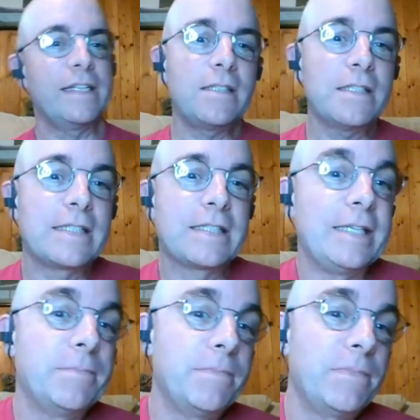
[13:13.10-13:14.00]
doesn't
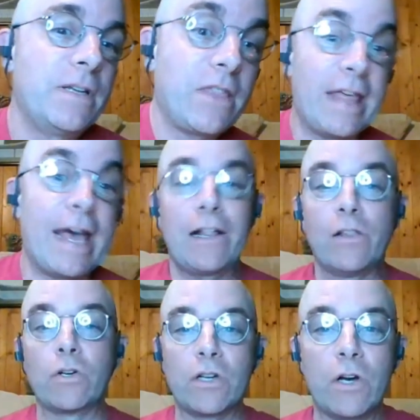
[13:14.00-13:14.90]
seem that
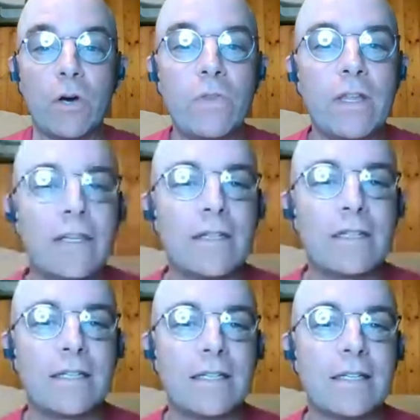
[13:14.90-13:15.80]
long ago that
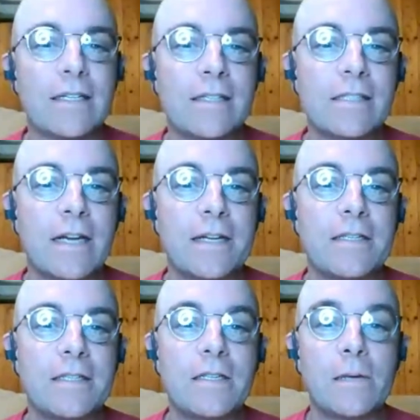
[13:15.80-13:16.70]
that uh,
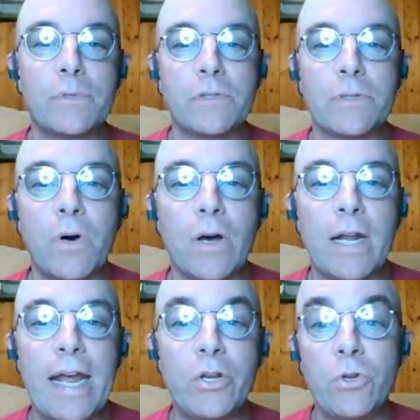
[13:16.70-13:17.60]
scientists stumbled upon
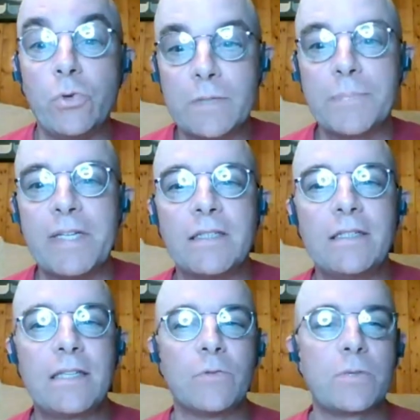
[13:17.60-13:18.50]
a new
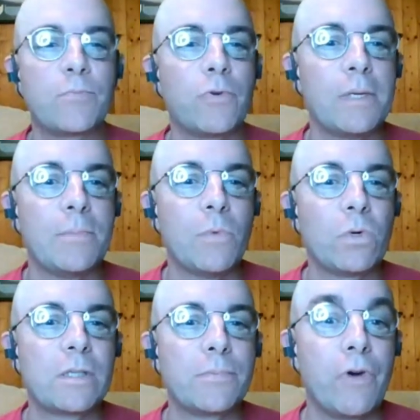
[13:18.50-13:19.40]
species that was probably more
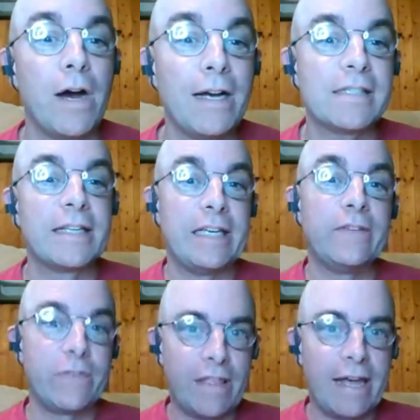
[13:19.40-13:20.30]
surprising
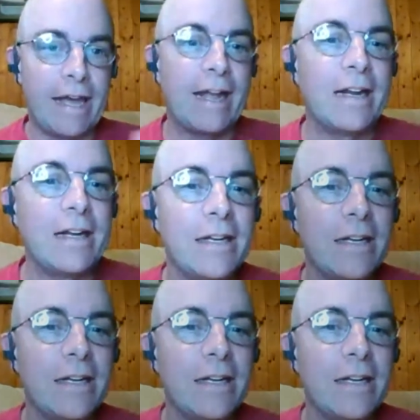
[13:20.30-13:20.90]
even than